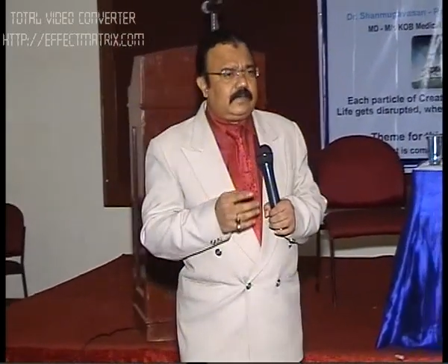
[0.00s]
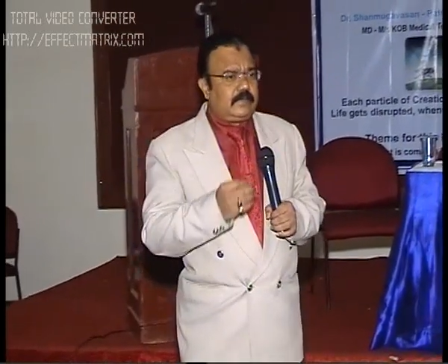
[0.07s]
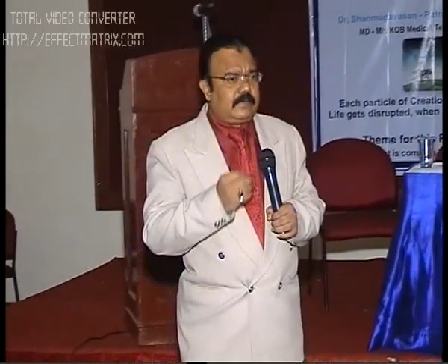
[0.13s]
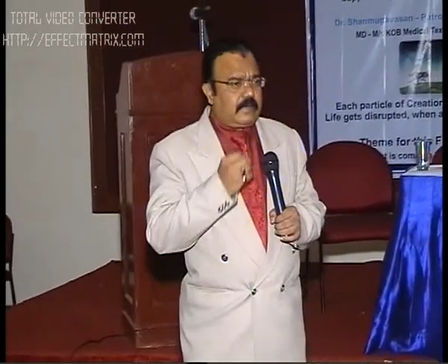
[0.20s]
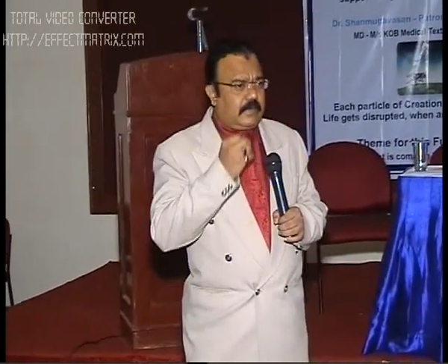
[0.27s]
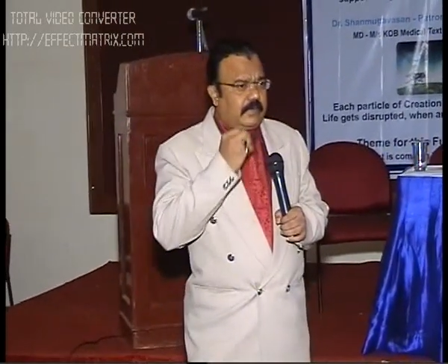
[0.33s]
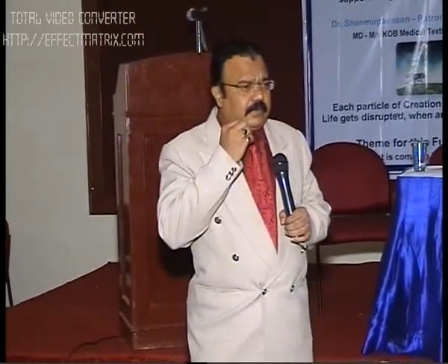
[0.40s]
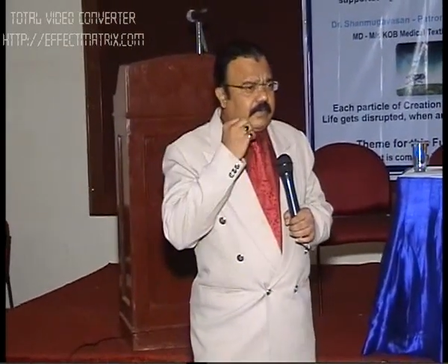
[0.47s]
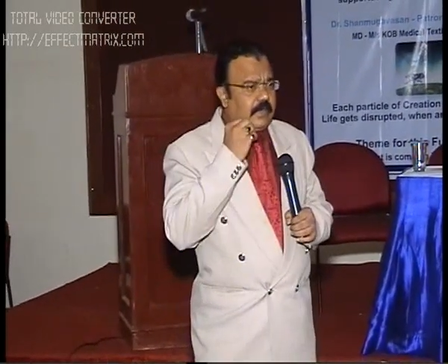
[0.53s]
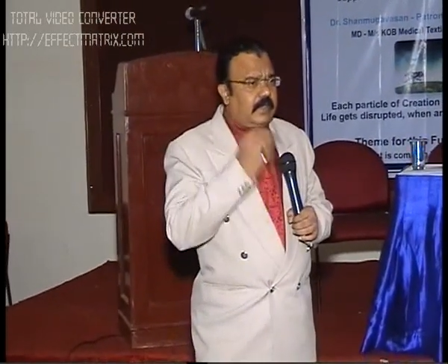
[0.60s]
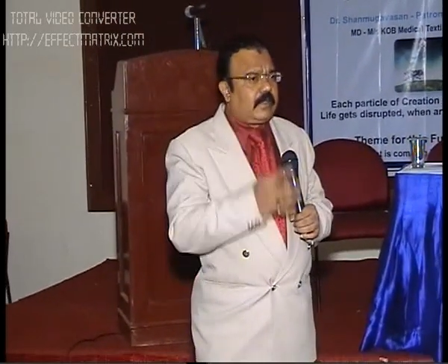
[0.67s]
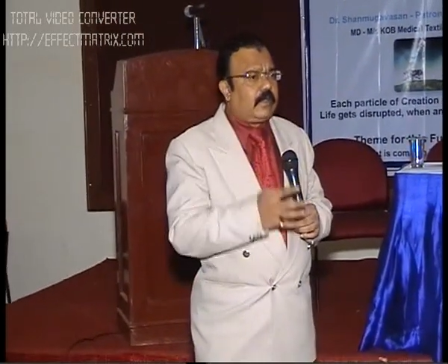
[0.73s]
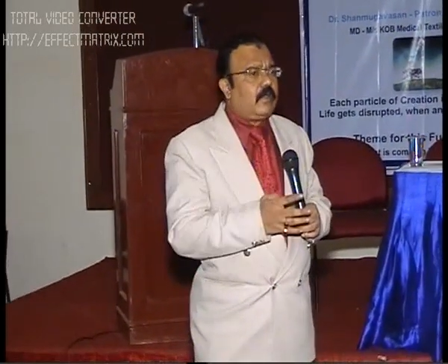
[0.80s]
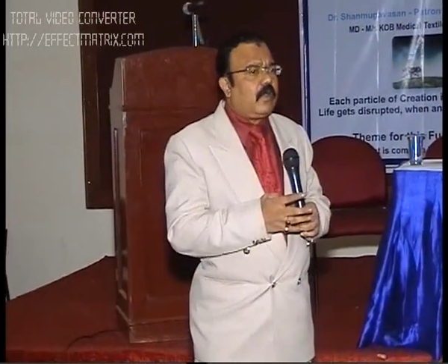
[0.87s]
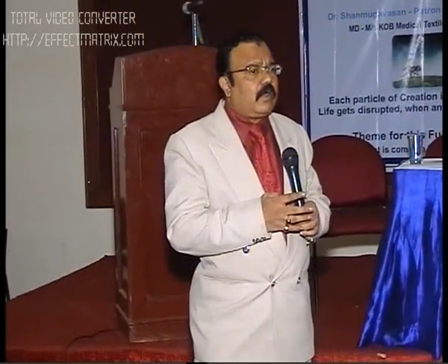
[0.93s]
Rallies
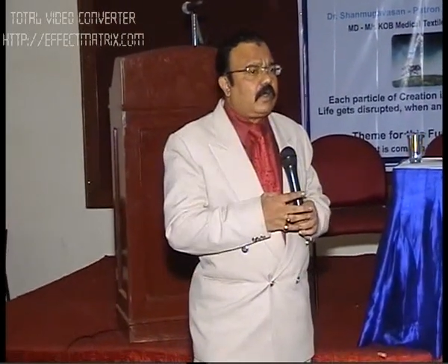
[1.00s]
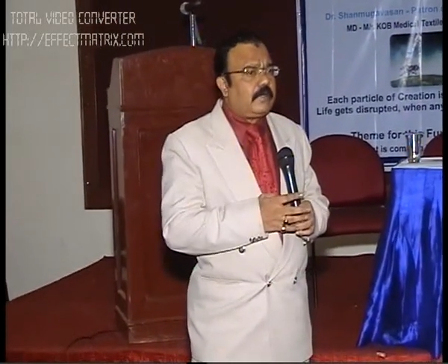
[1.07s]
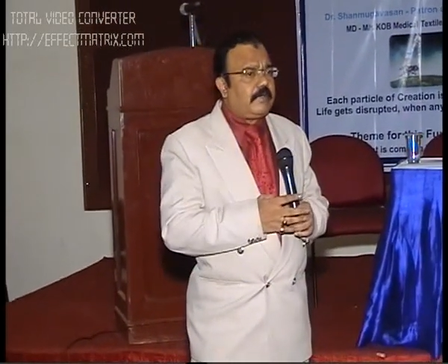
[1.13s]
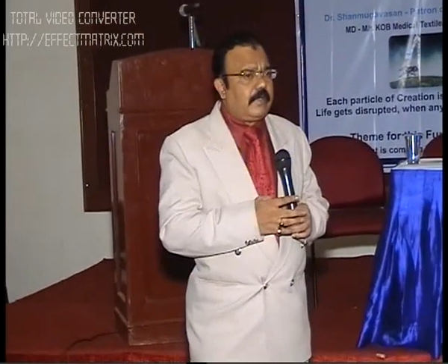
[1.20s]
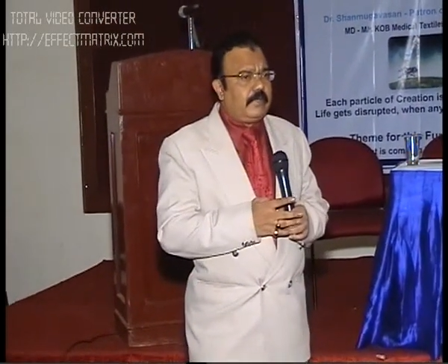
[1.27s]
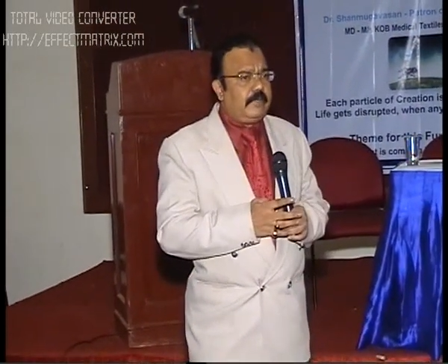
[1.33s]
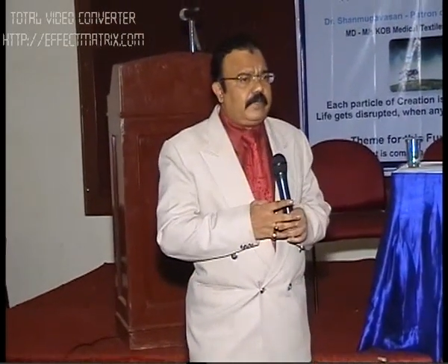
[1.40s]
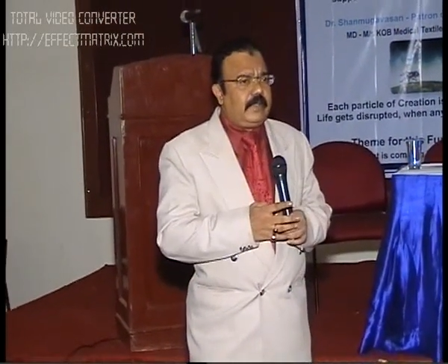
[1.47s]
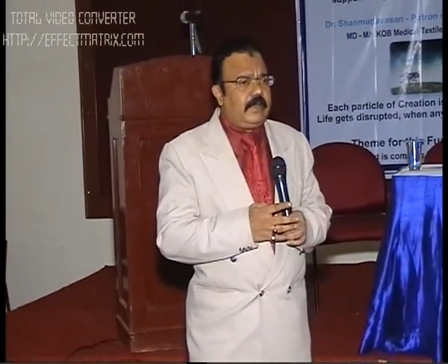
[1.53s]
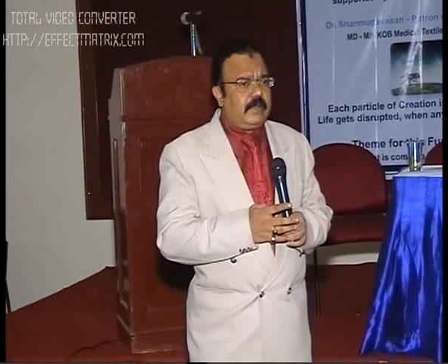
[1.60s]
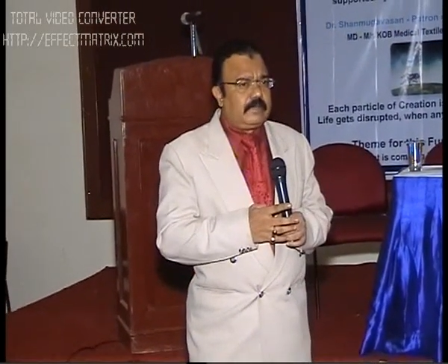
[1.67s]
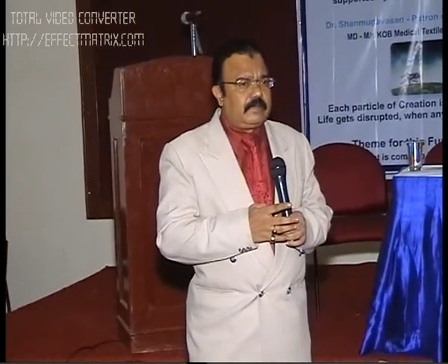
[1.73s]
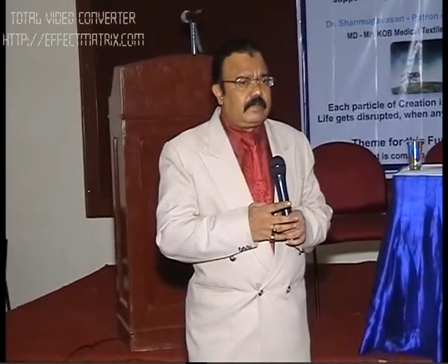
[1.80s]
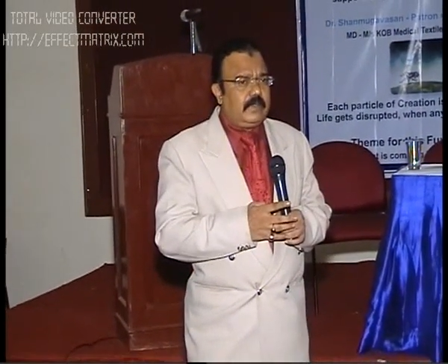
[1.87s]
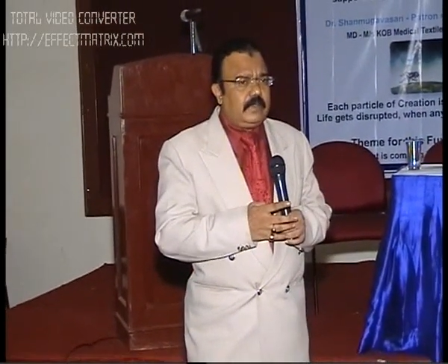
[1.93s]
create a lot of
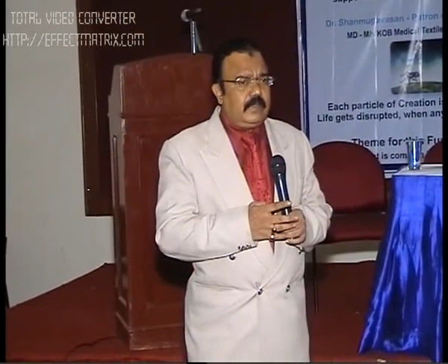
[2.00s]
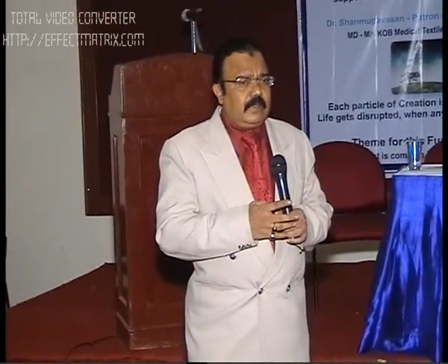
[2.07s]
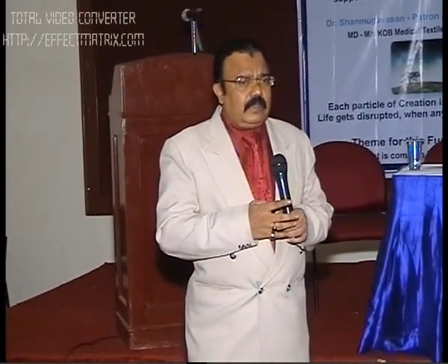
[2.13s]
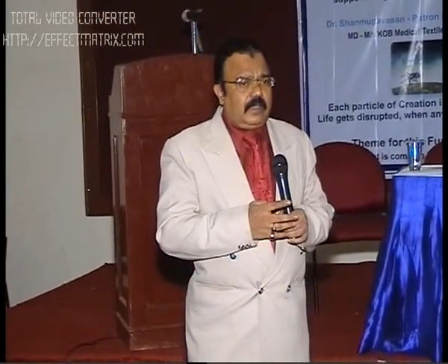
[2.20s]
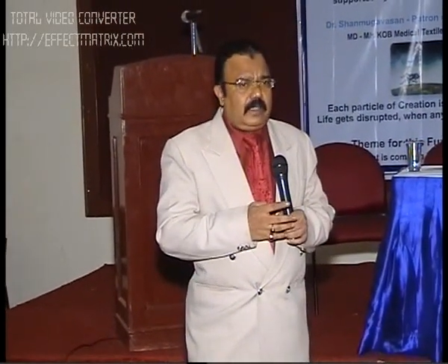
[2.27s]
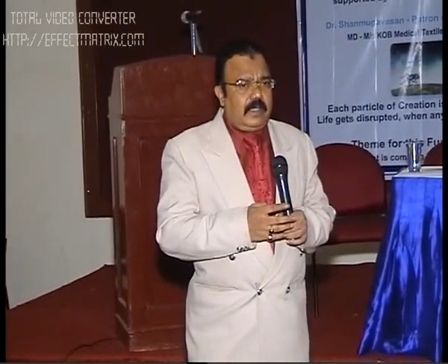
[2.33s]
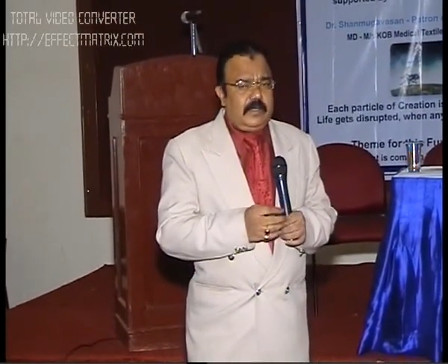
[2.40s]
awareness.